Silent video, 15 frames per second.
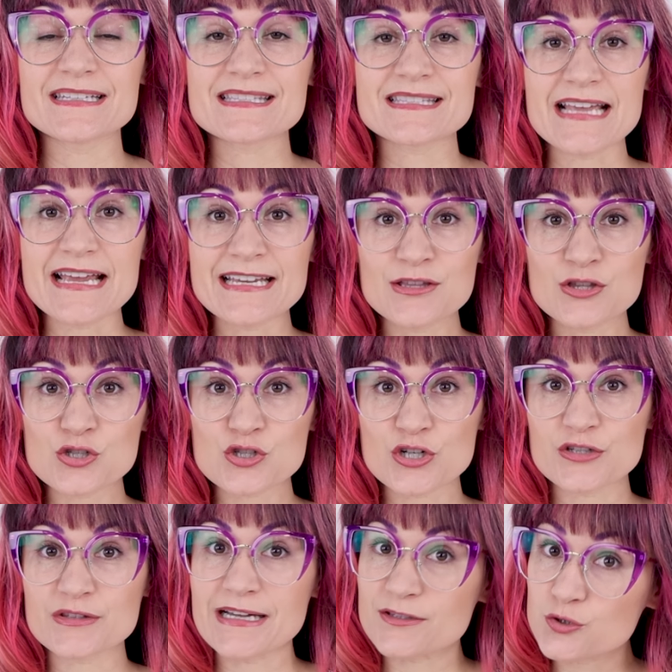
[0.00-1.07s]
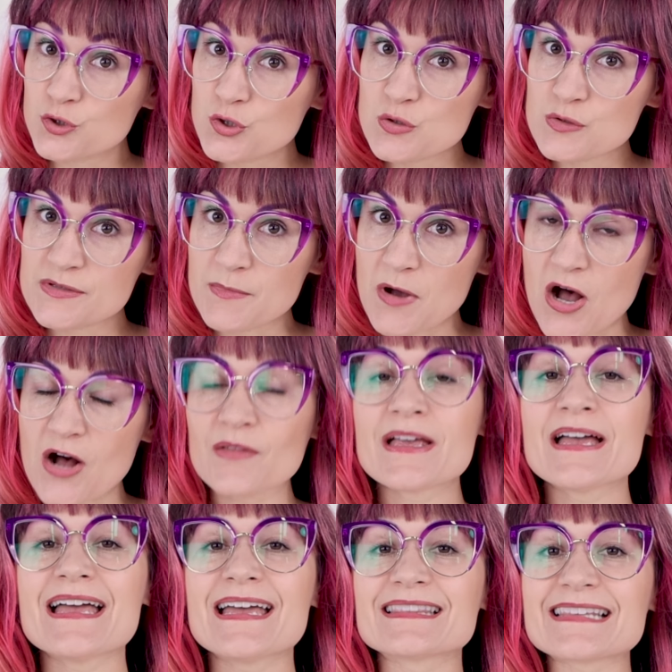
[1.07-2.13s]
is taking the shirt that's too small
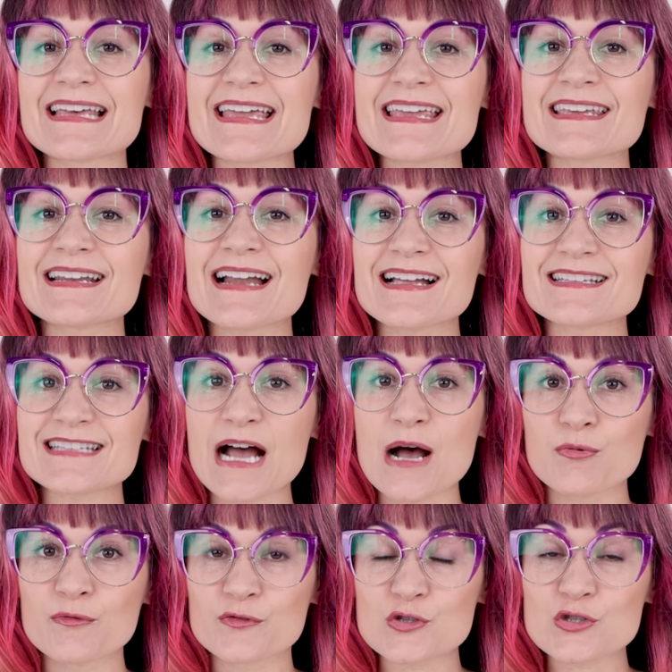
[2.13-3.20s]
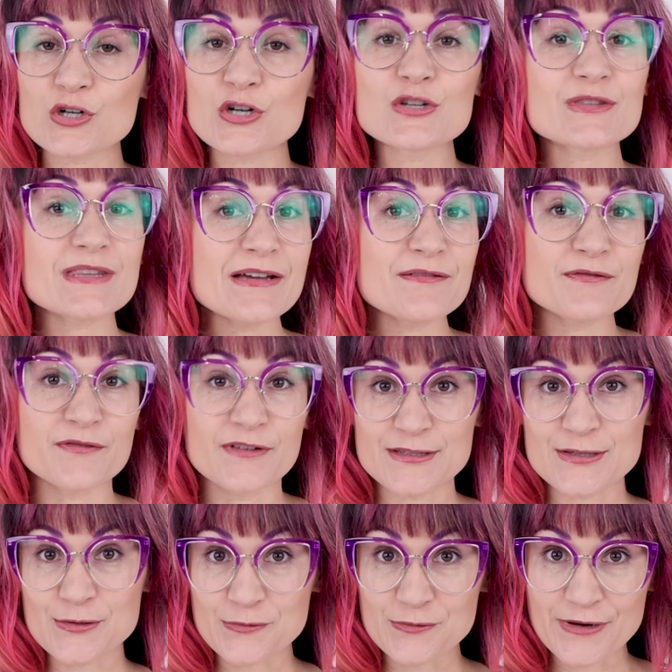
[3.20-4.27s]
and laying it on top of a shirt that
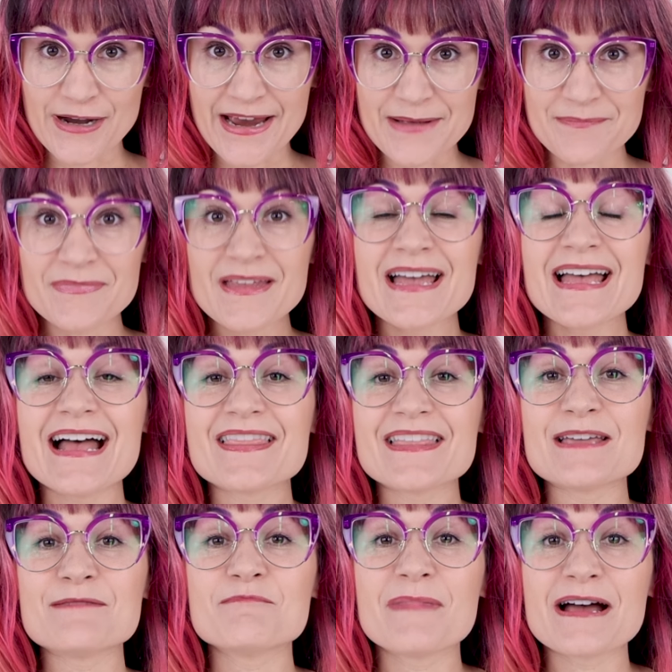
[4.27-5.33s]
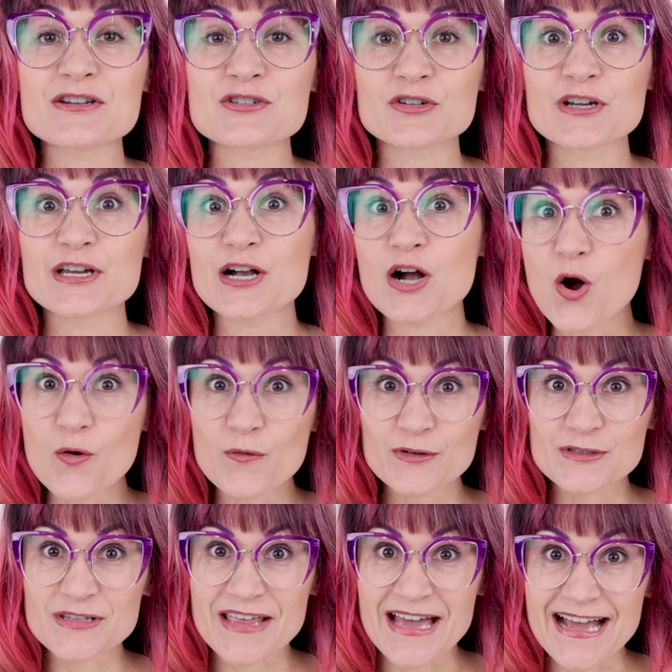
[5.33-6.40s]
fits you great, and then measuring
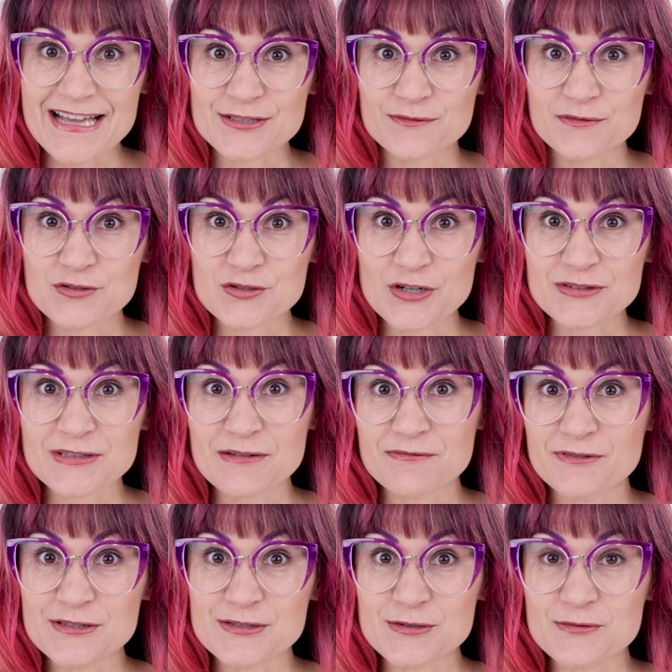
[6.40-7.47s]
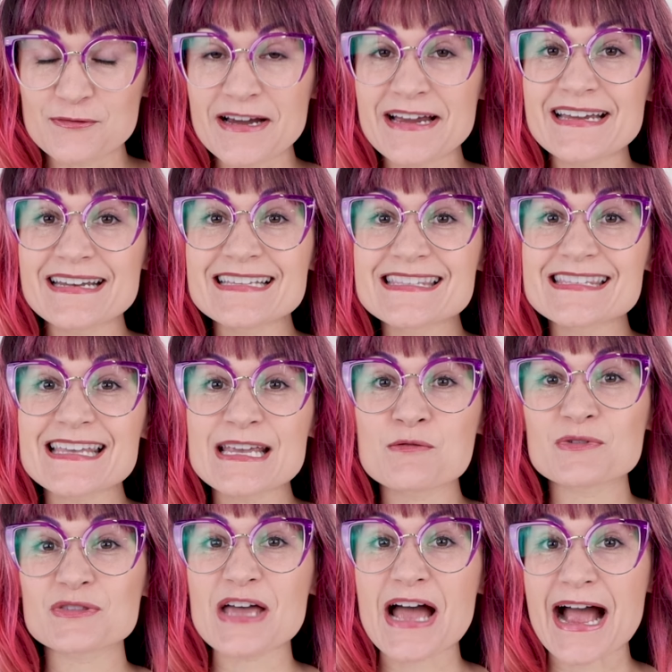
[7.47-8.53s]
over to the edge of the shirt that fits you great and seeing
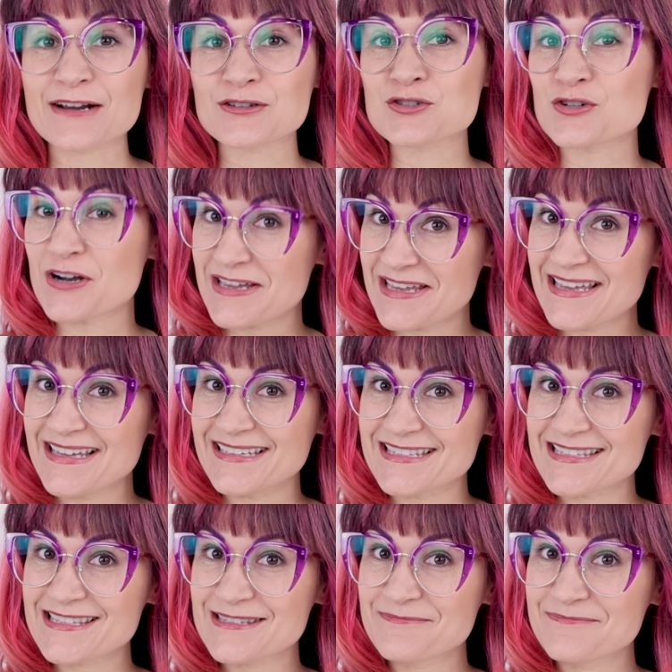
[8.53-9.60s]
what the extra is.